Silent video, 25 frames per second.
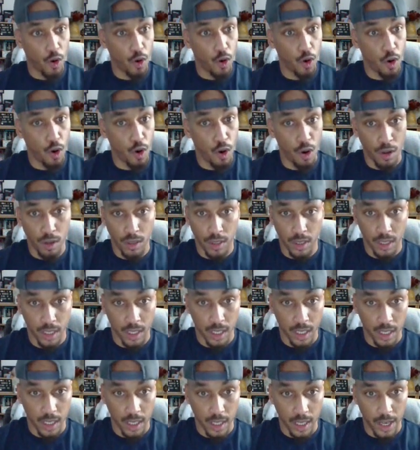or
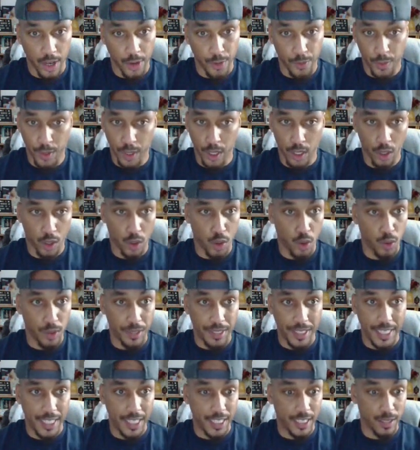if you're gonna call
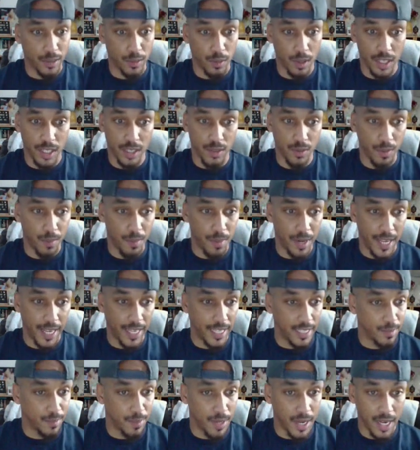these ones with
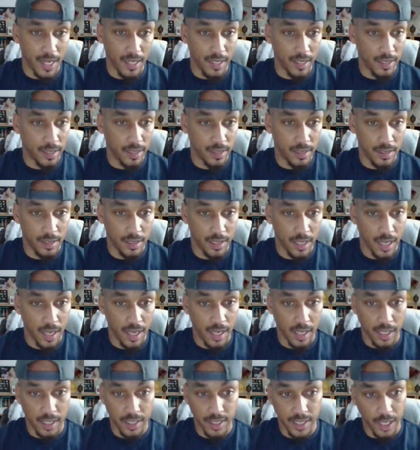blades, but
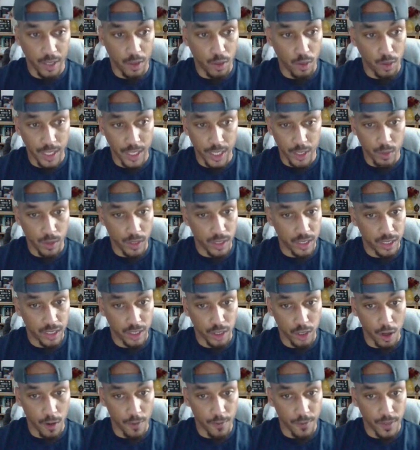because they these ones
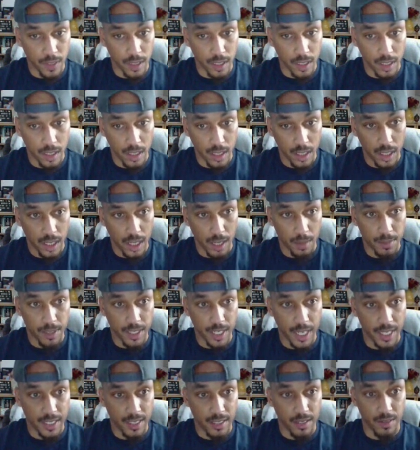soft. You know what I'm
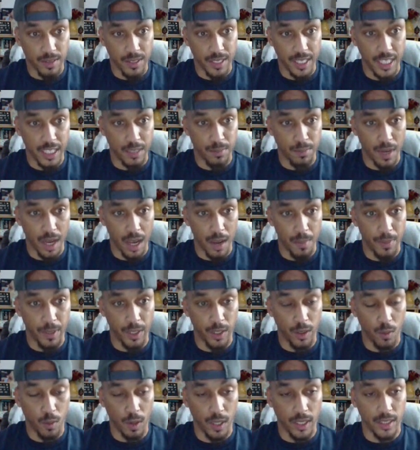saying? So these might have
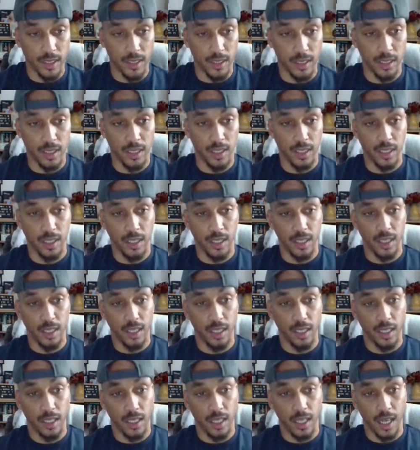been the ones.
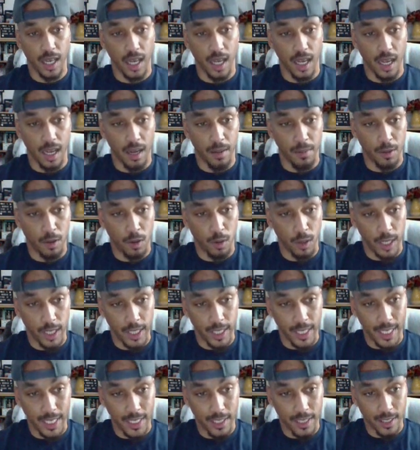I'm
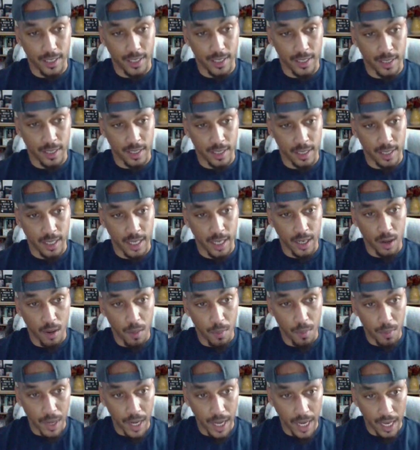calling these because they
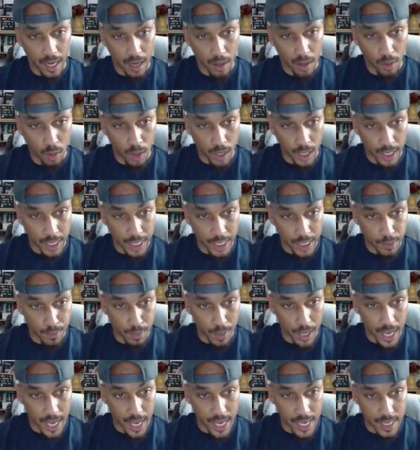got blade. I'm calling these
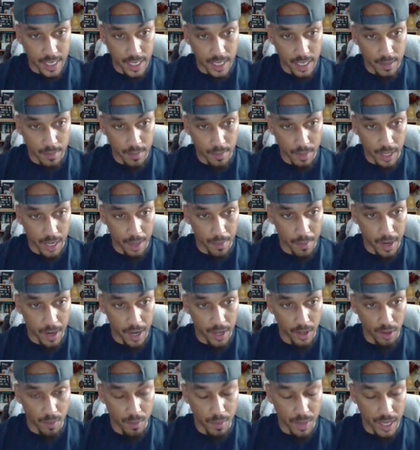blades, but they
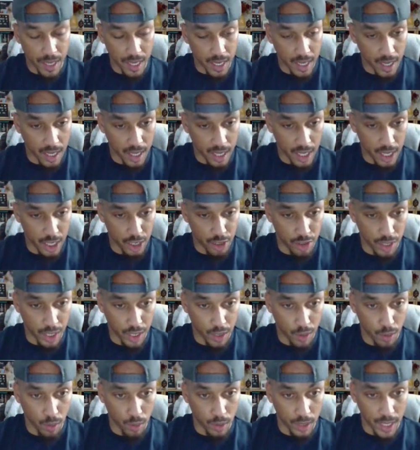might not be
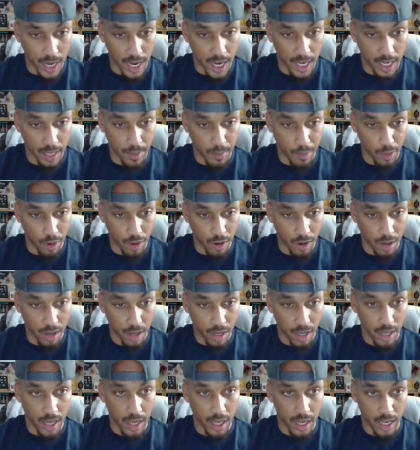literally called that anymore.
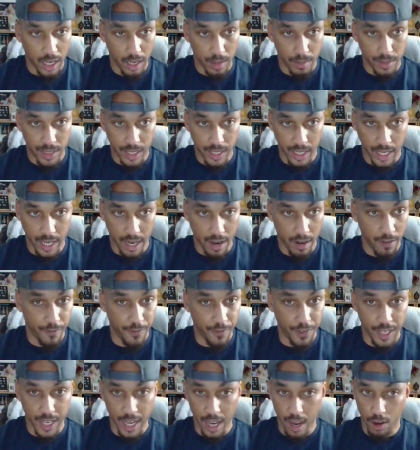You know what I'm saying?
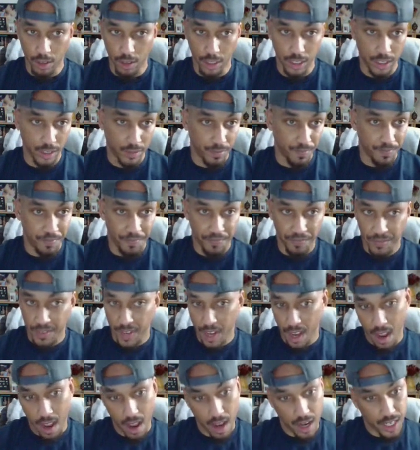Everything else,
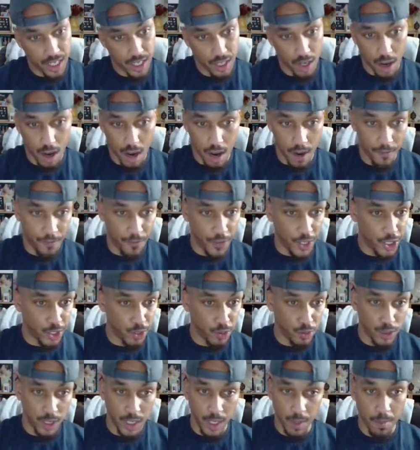it's
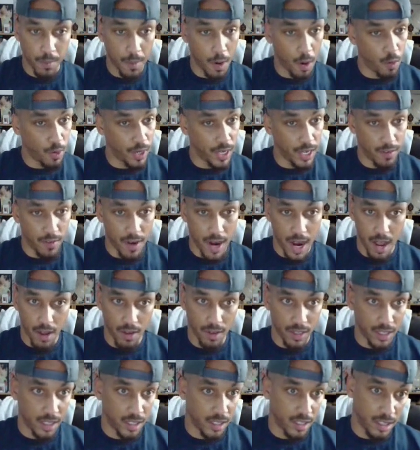artificial, it's the
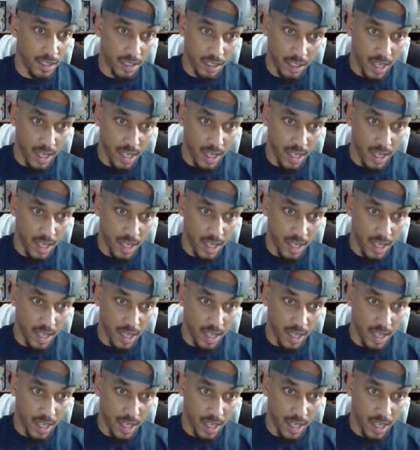multi-grounds,